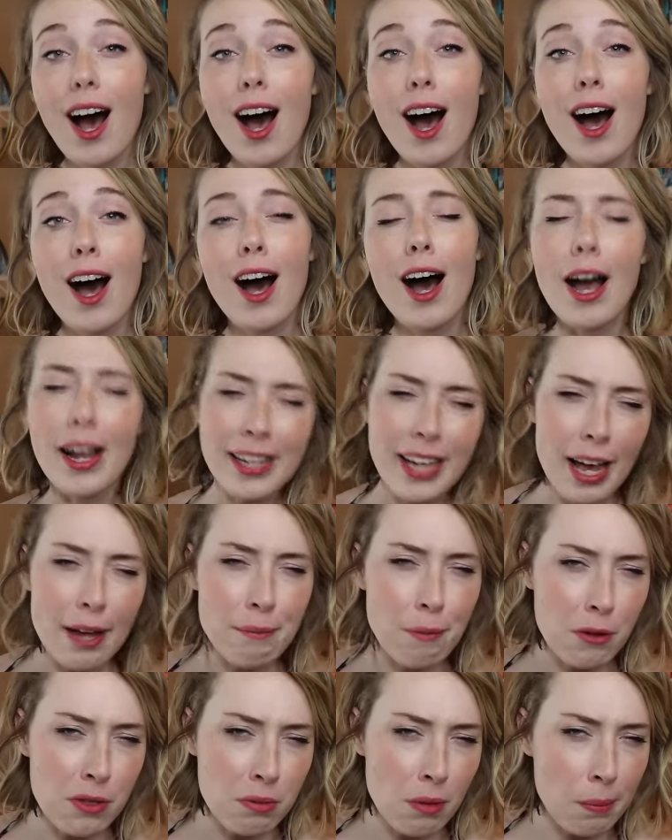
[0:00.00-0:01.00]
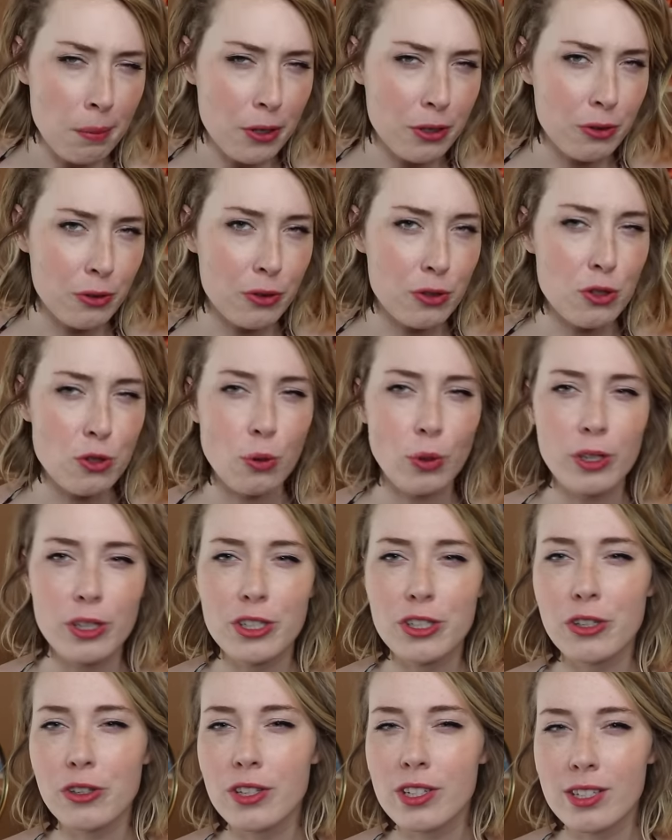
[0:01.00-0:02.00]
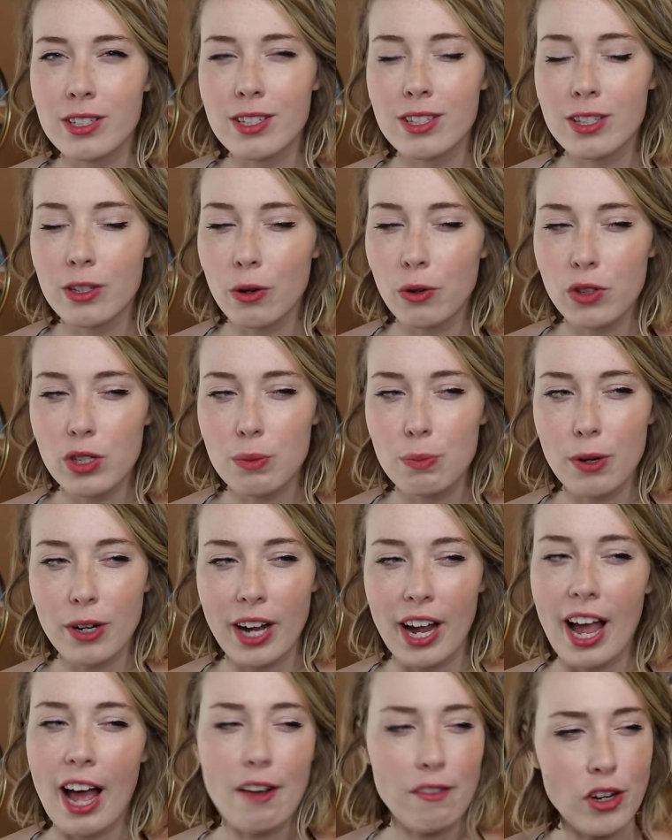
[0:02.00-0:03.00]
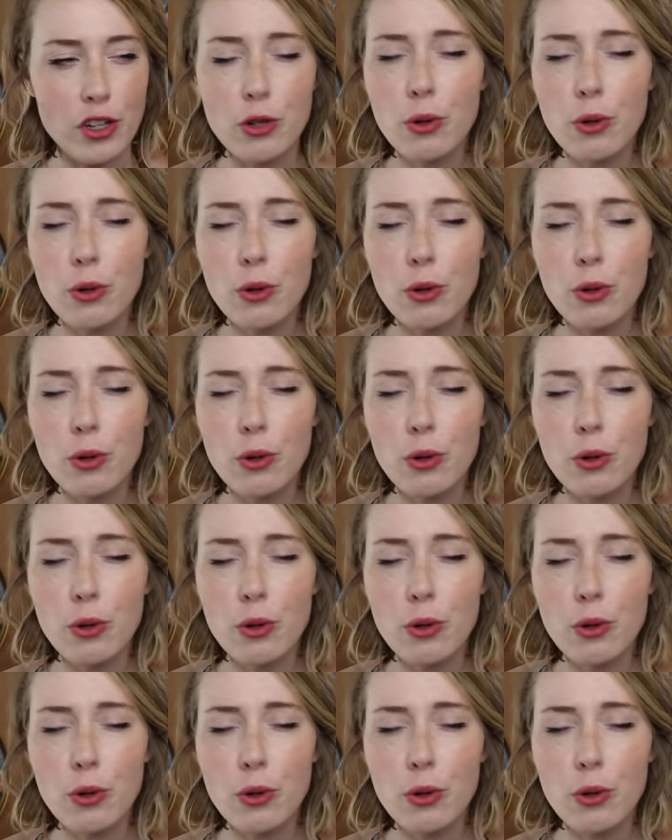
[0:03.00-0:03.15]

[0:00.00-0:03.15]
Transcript: Again, most of my books are in storage, so this is the oldest book I have.